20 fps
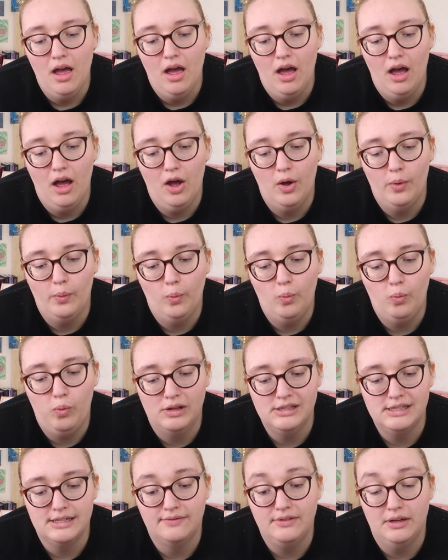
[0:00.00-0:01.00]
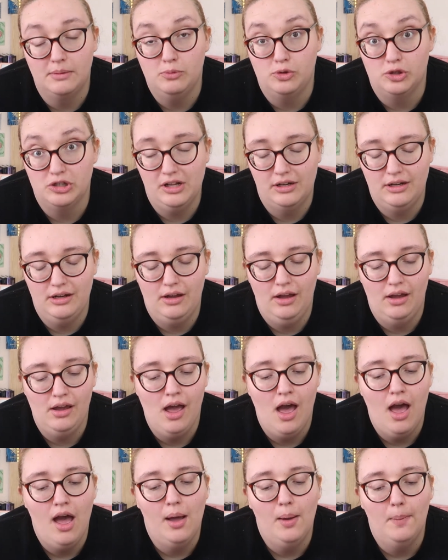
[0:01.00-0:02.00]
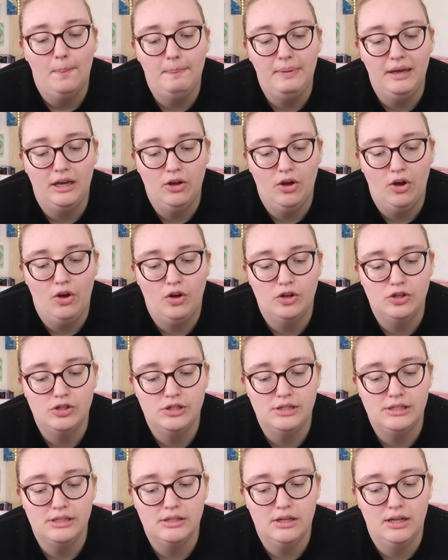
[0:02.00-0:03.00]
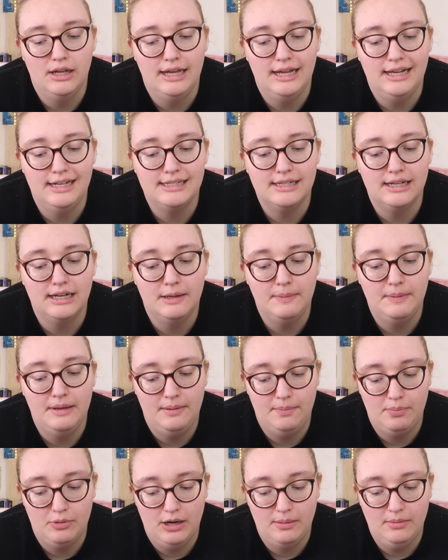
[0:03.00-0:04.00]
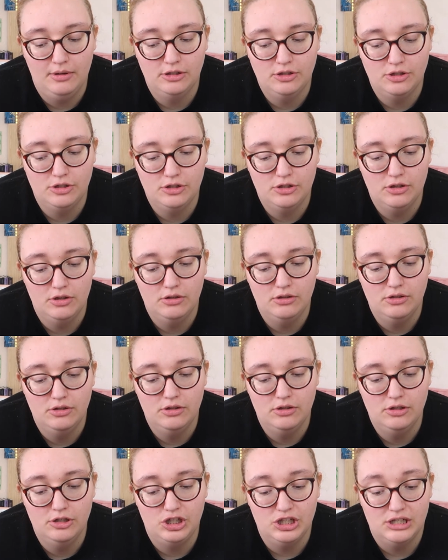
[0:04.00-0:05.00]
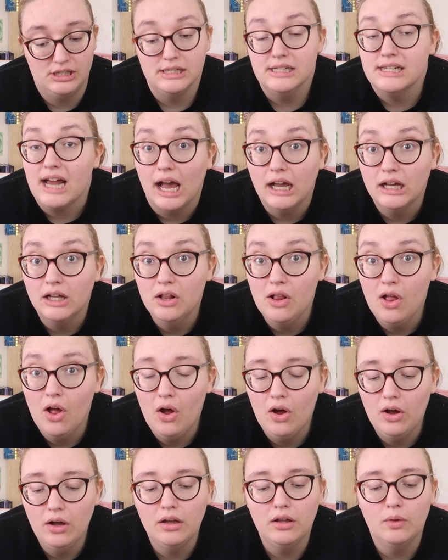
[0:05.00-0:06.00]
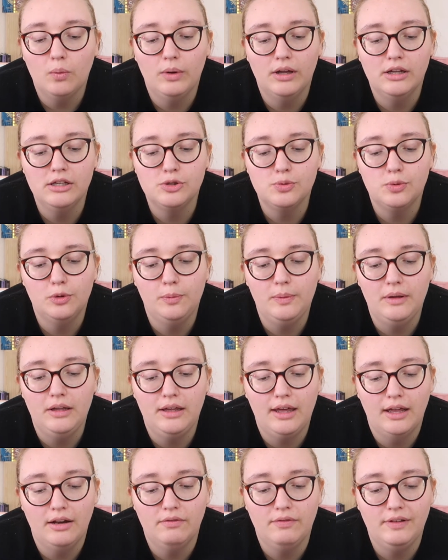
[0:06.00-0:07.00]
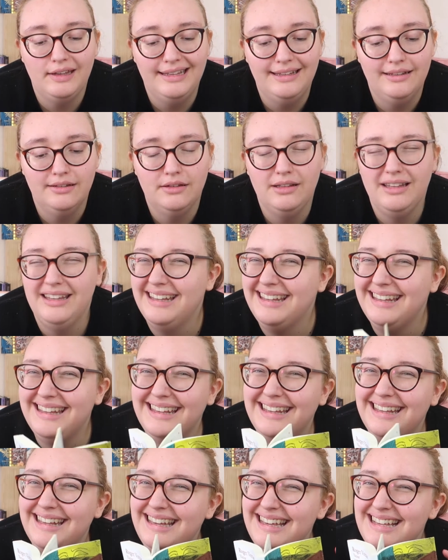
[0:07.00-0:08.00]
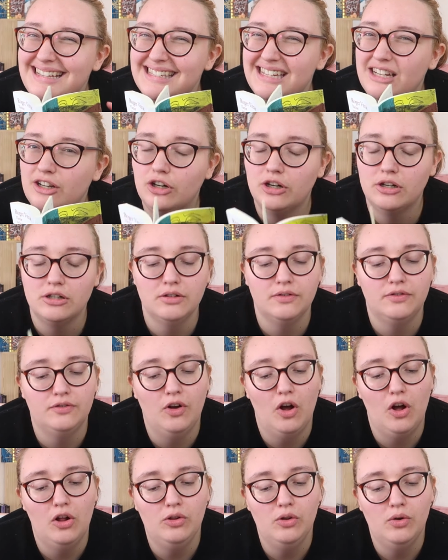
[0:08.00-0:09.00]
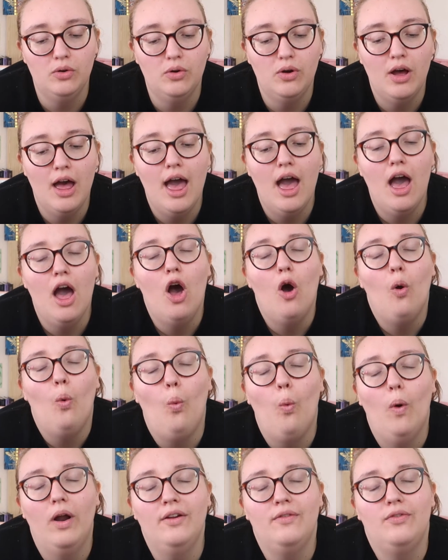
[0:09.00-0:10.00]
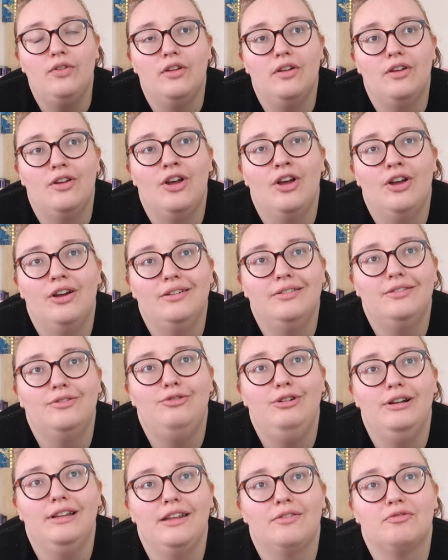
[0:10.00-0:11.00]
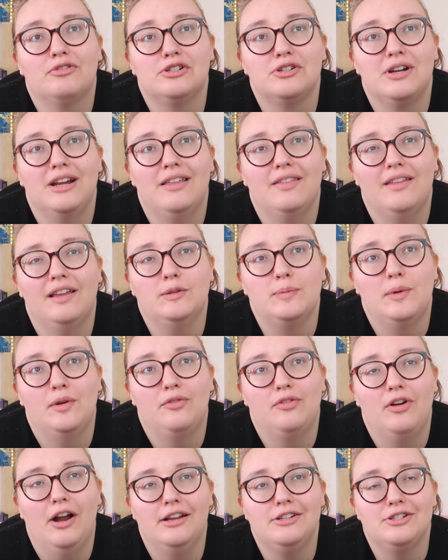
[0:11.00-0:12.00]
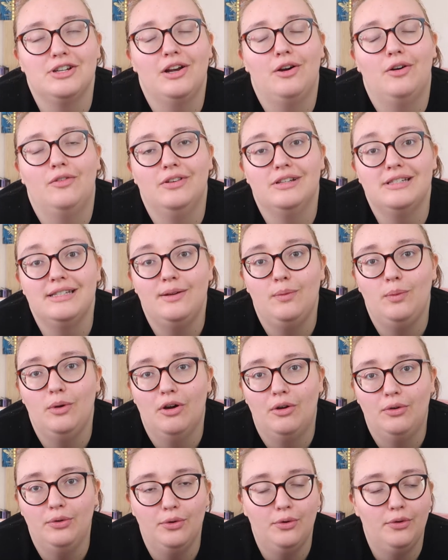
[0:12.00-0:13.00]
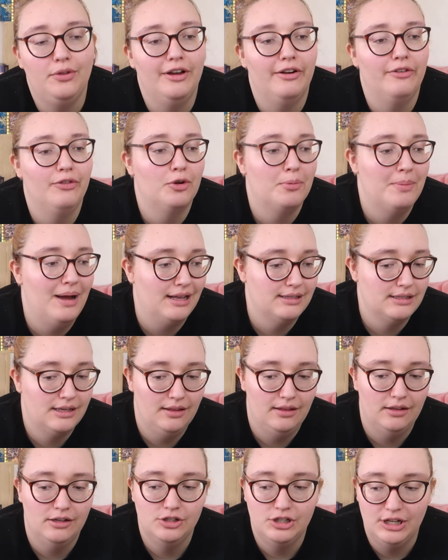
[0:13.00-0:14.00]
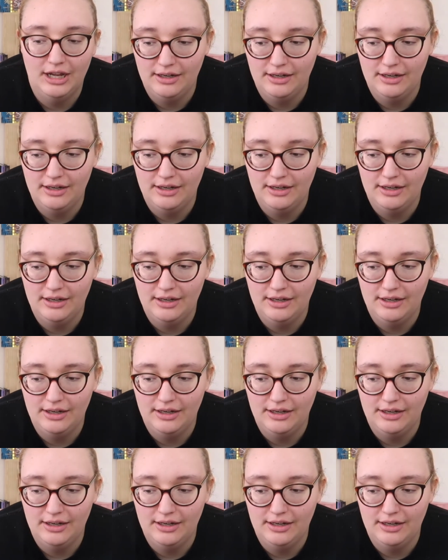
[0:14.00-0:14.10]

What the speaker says: once I've done more studying, because it's going to be pretty much just dialogue, which will be kind of easier to follow. One of the really frustrating things about French, like obviously we all know they have their masculine and